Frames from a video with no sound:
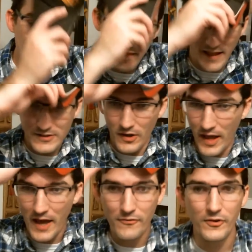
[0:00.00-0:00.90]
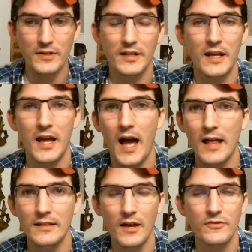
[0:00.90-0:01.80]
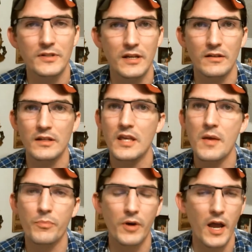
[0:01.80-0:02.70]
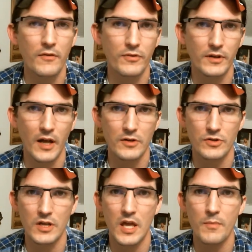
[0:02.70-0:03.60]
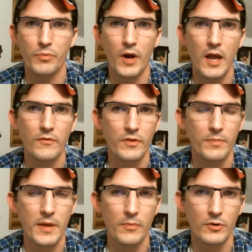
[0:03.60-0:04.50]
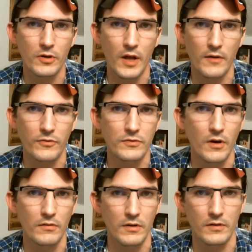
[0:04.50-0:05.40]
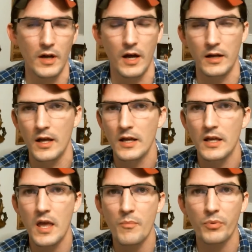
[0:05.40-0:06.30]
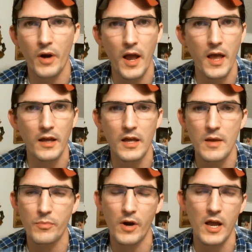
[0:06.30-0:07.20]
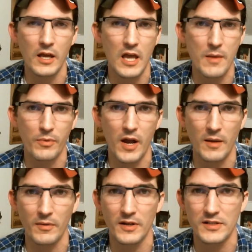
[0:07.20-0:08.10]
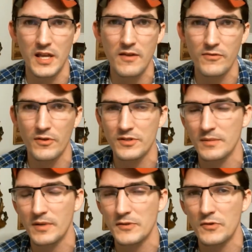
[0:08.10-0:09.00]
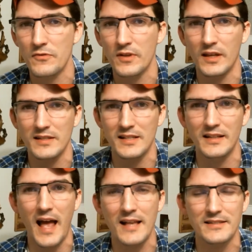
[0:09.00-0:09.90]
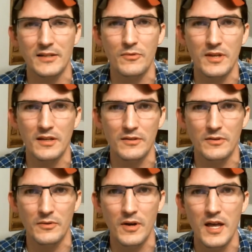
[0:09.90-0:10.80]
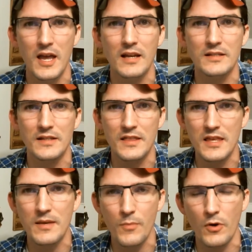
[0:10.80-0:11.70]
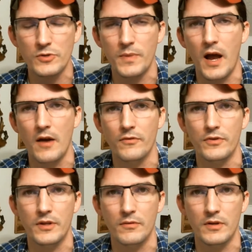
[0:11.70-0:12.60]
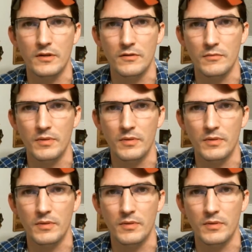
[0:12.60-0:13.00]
That's all I have for you today. I love you dearly. Keep praying for the country. Keep praying for the people in your life who don't know God. Keep praying, keep praying, keep praying. Because even though sometimes we feel like it's the last thing we can do, it is the most powerful thing we can do.